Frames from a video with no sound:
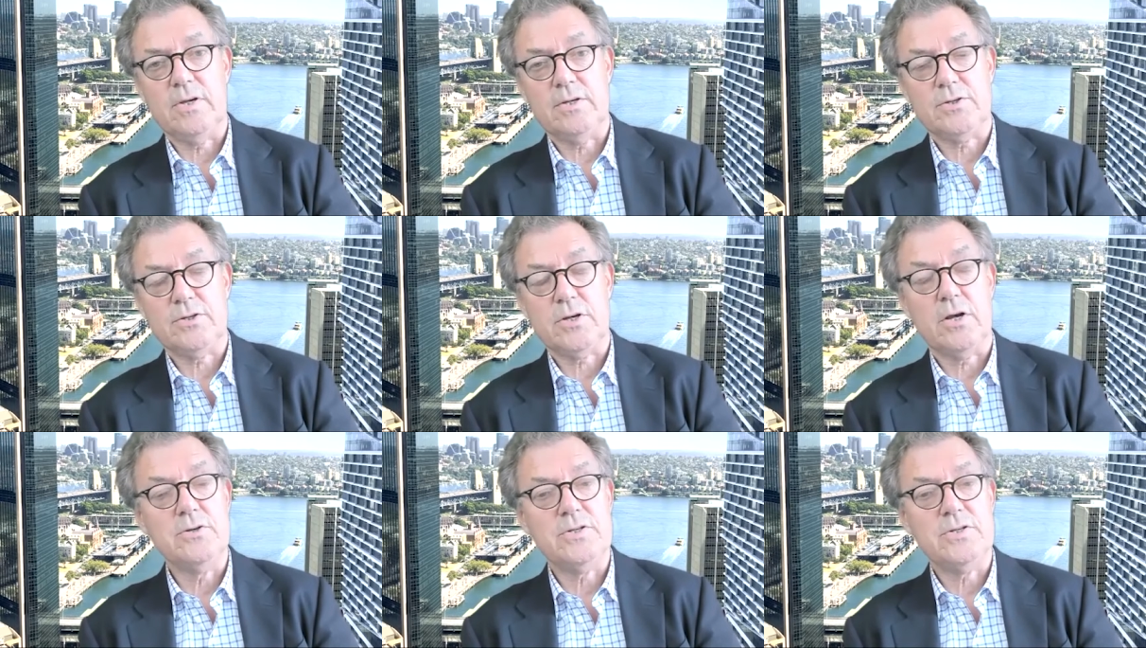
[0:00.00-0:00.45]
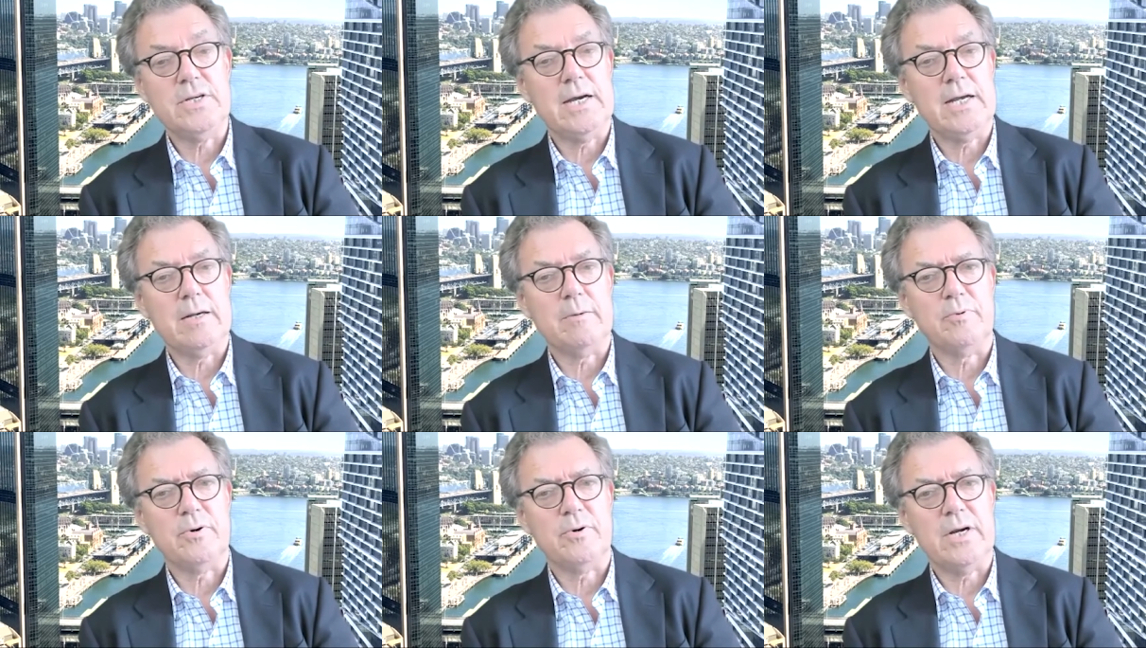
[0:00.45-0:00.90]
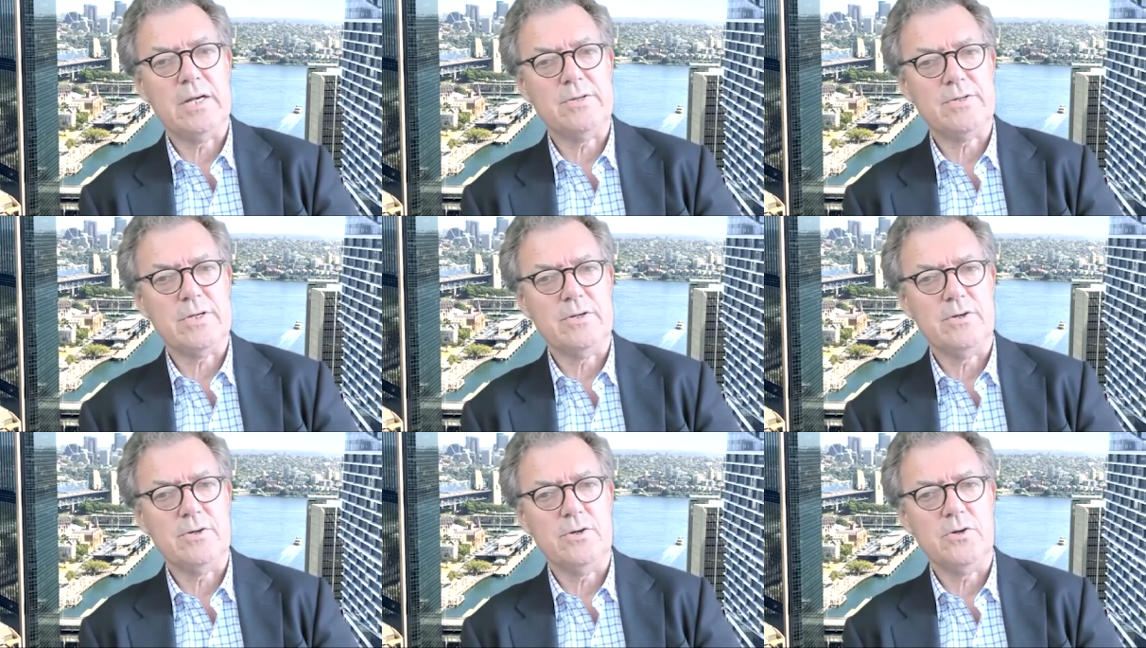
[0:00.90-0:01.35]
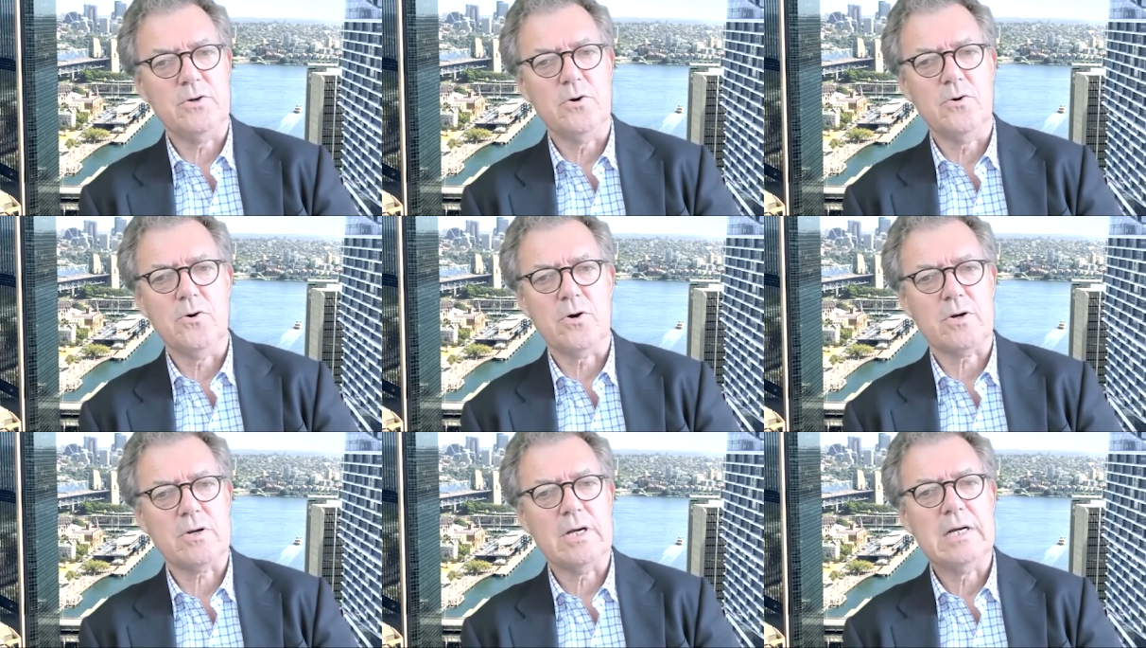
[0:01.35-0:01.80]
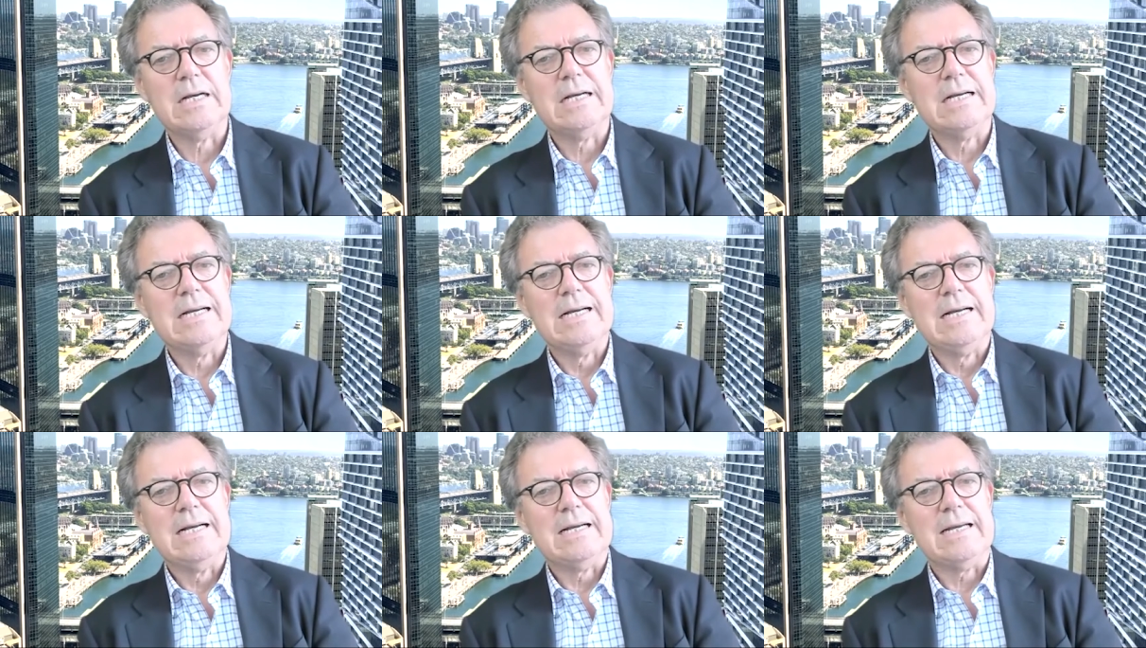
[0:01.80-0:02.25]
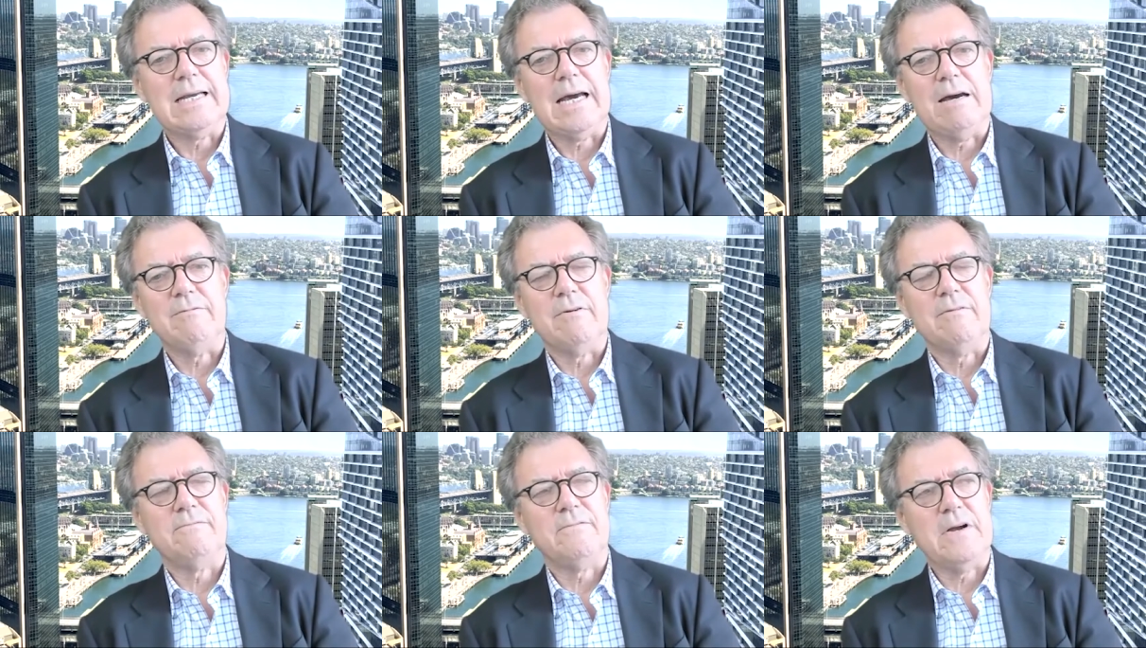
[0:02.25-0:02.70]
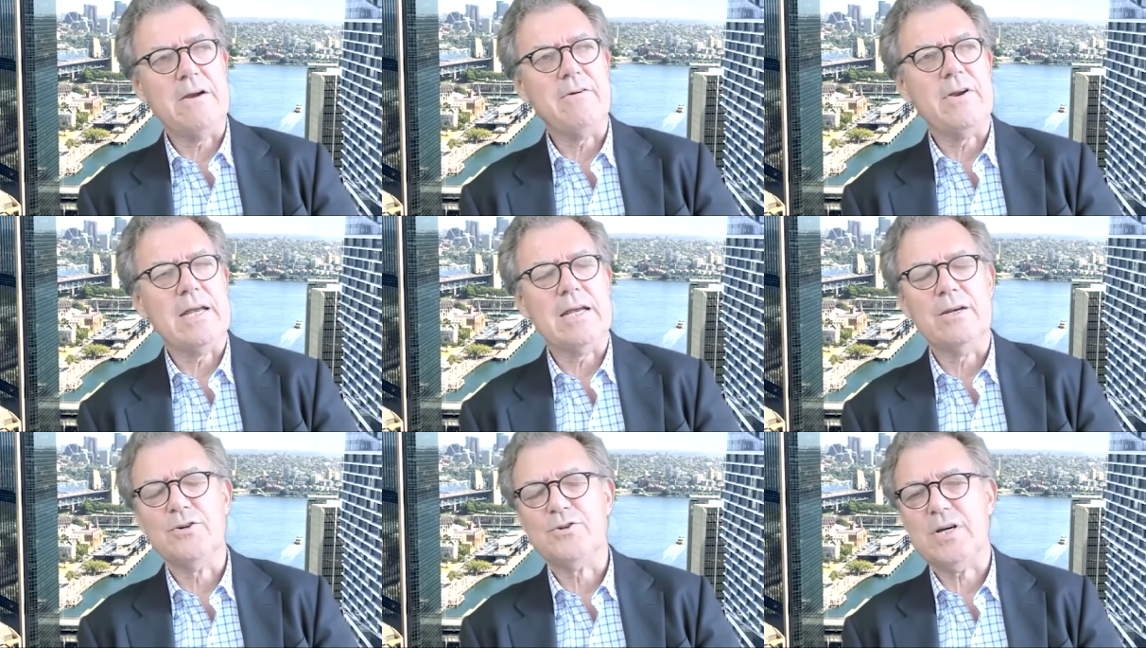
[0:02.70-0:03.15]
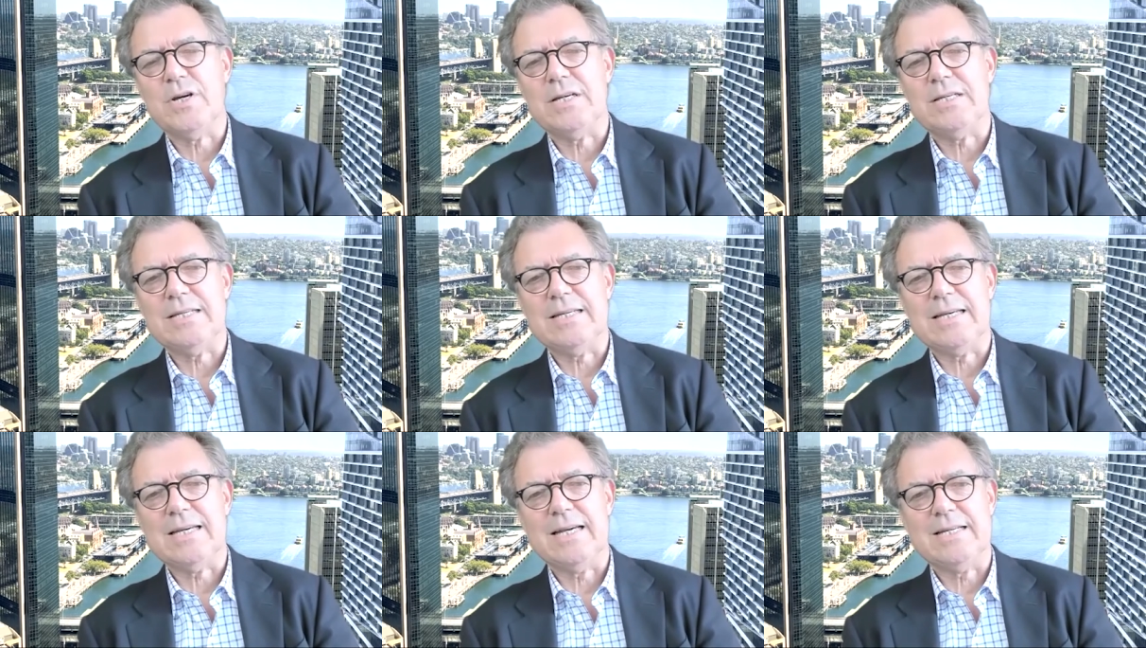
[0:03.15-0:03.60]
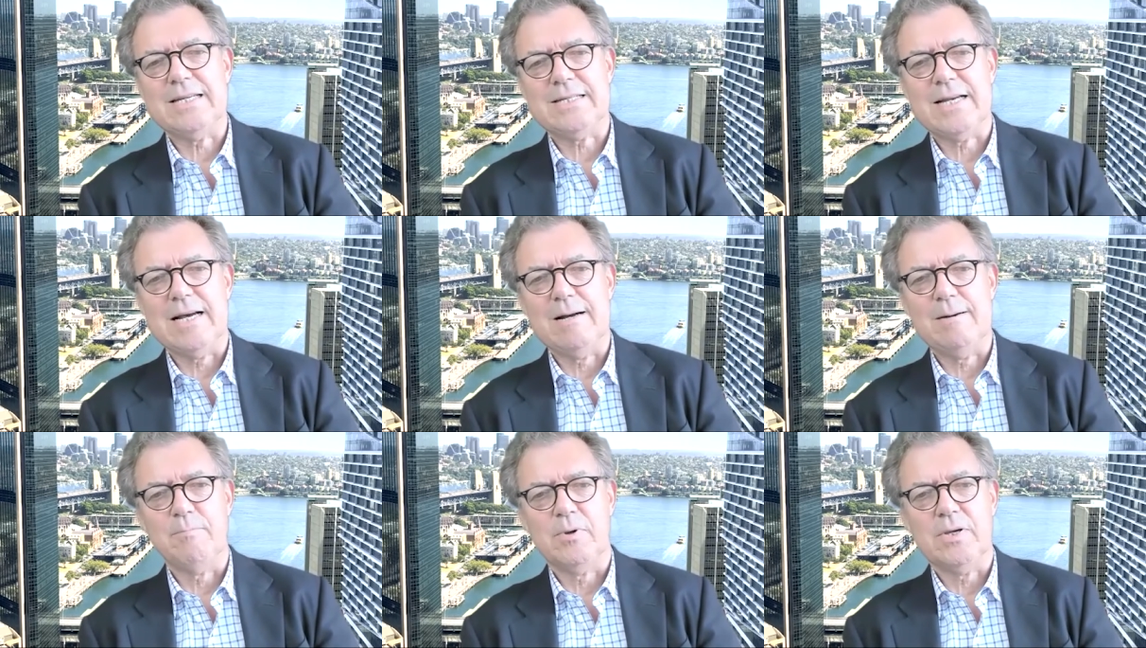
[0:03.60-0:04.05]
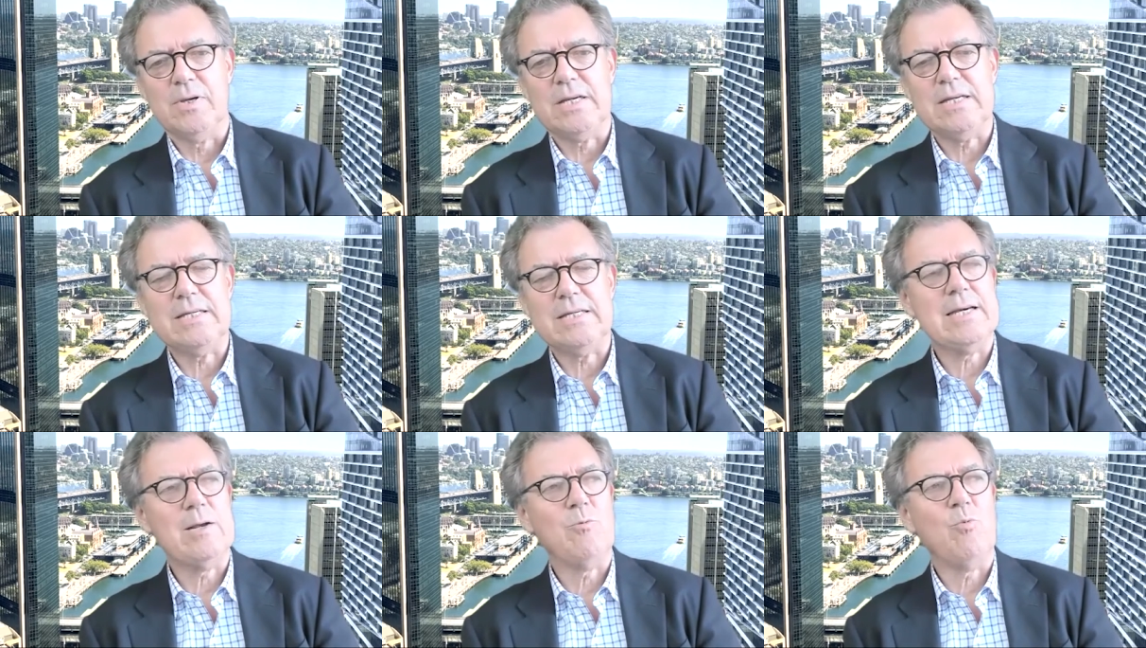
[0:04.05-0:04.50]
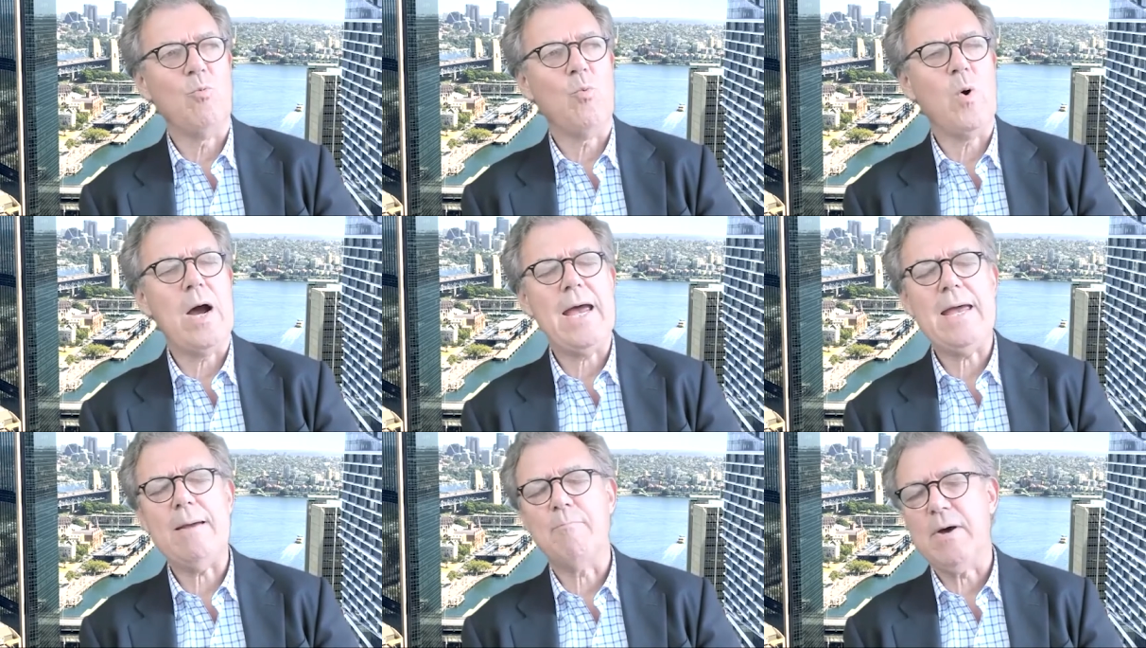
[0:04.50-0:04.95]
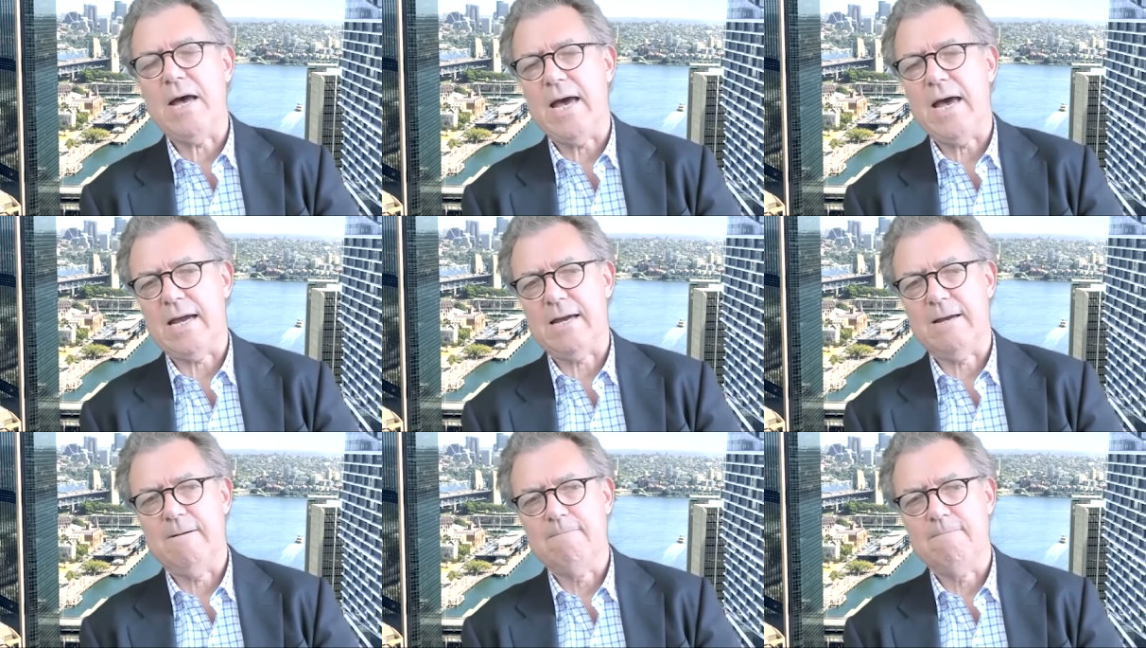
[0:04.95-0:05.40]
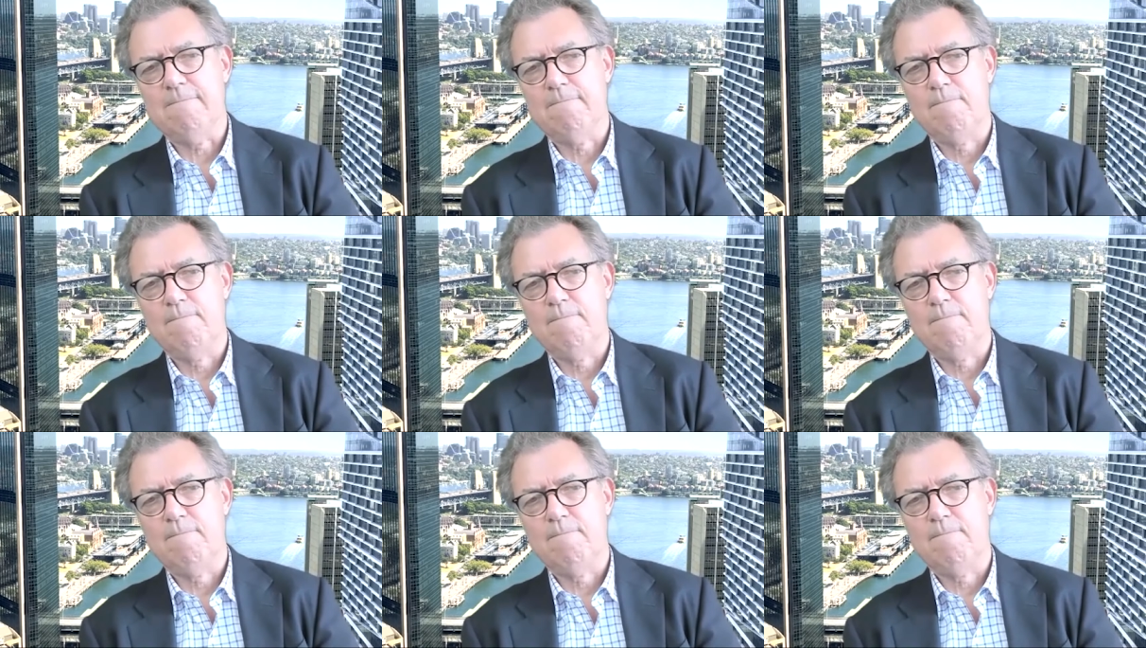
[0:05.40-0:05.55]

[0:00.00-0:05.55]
the Associated Press in New York, gave a very interesting example. He said way back,